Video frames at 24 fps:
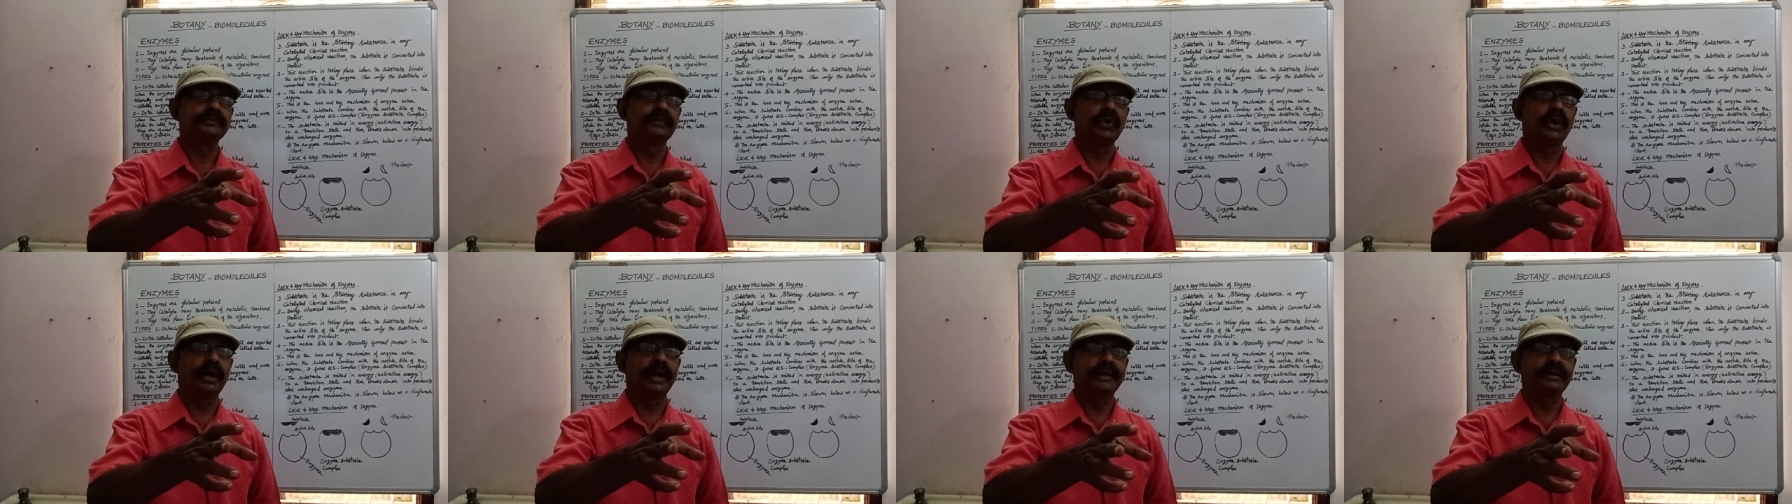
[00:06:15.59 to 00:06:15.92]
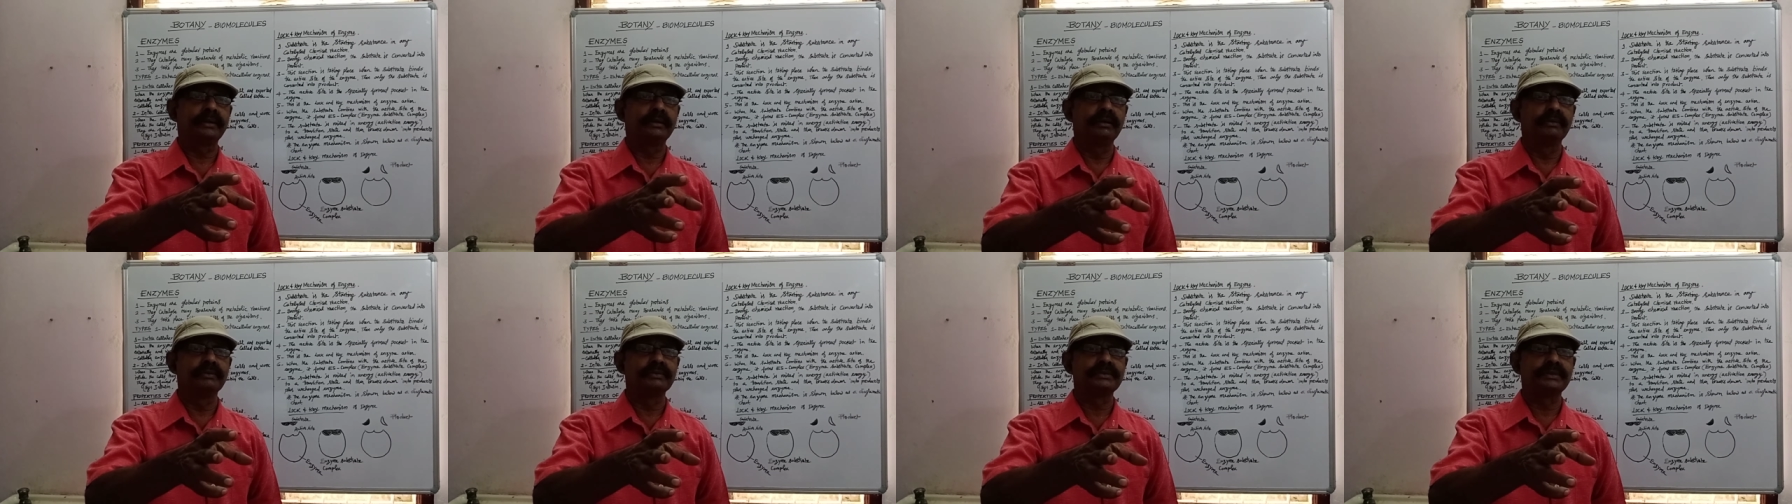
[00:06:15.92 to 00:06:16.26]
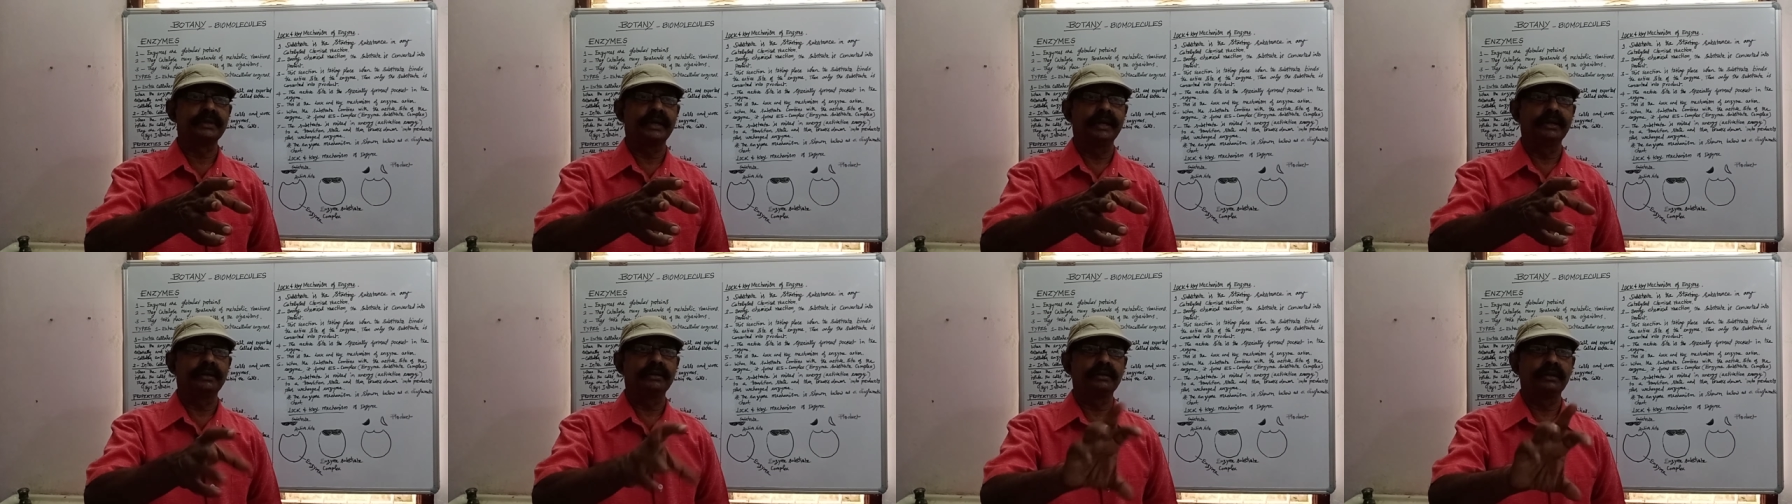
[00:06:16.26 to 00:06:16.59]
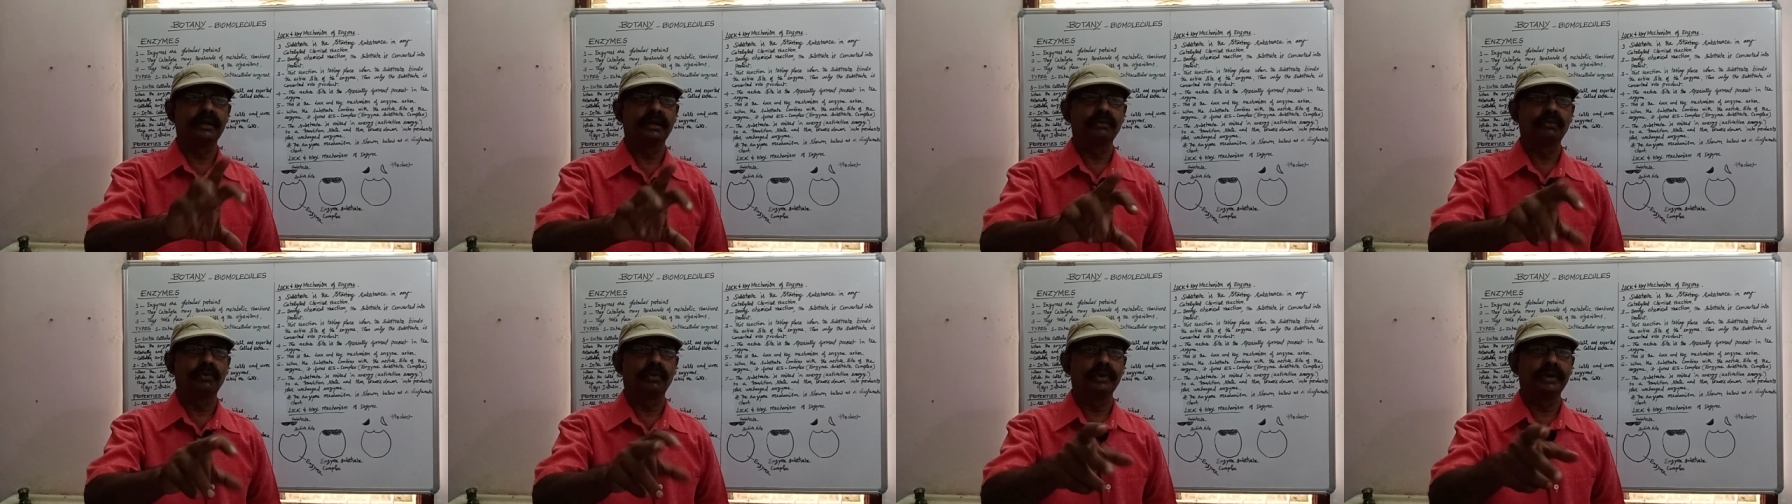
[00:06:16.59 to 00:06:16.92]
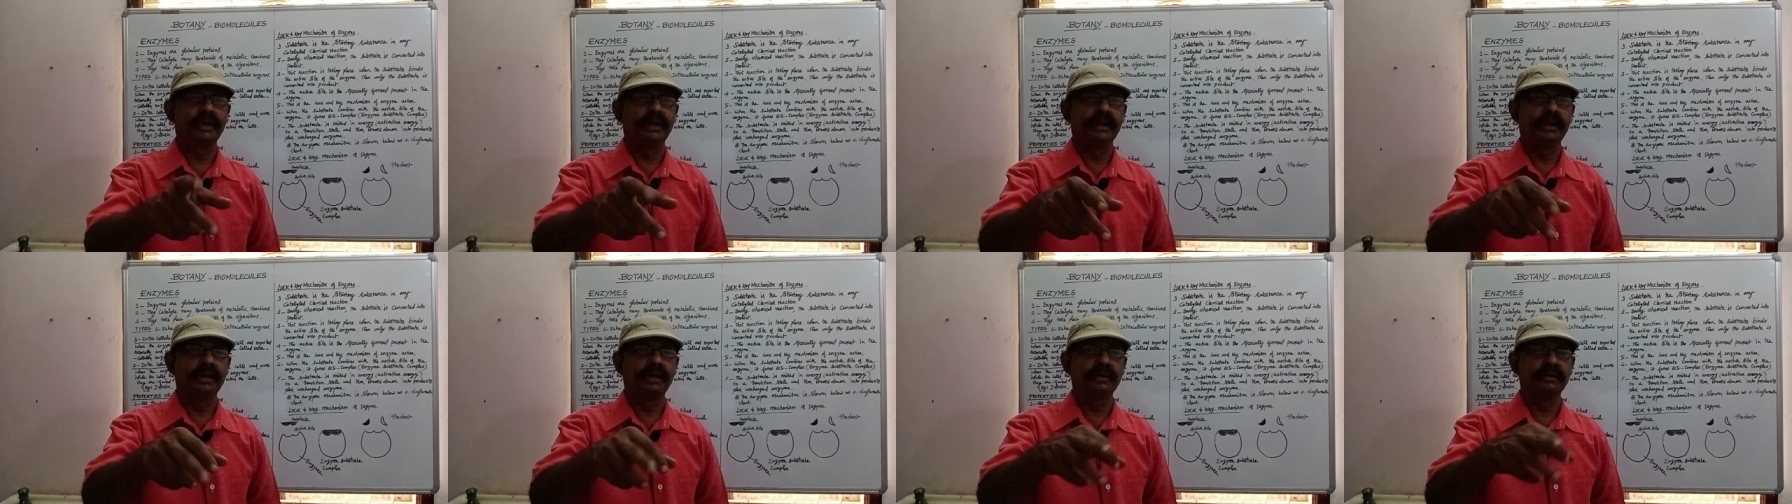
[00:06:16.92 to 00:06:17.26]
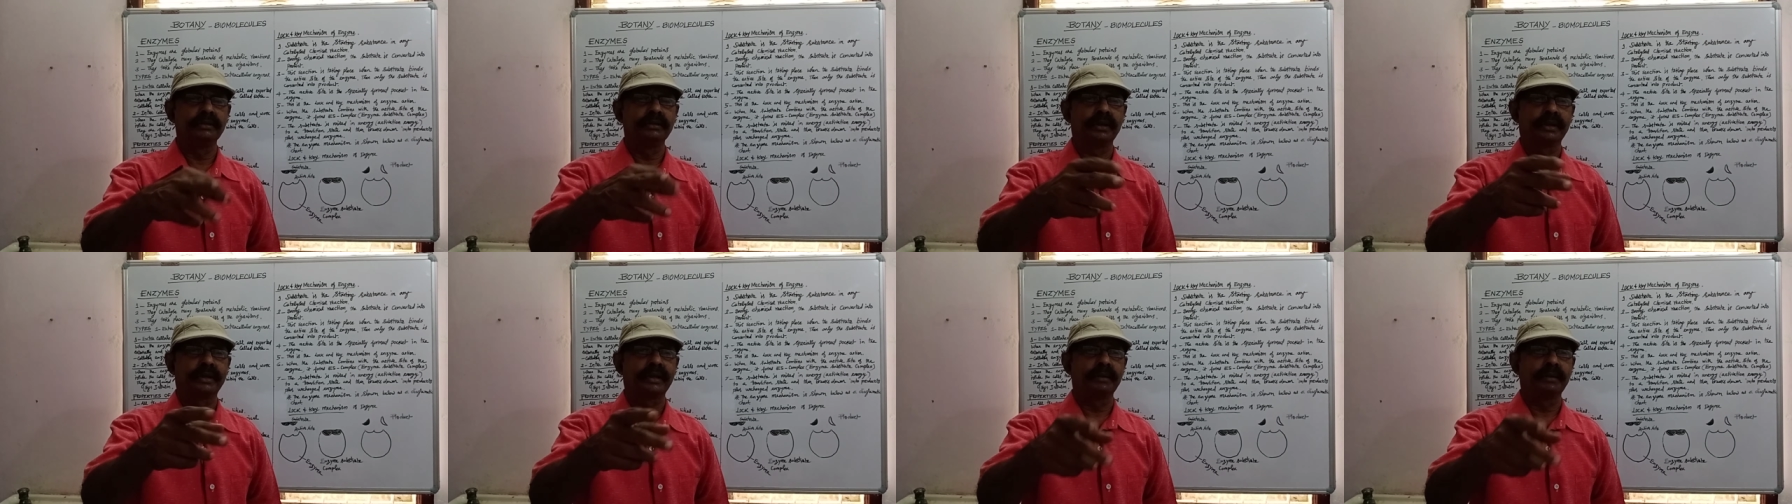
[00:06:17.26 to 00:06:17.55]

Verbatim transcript: active site, then only the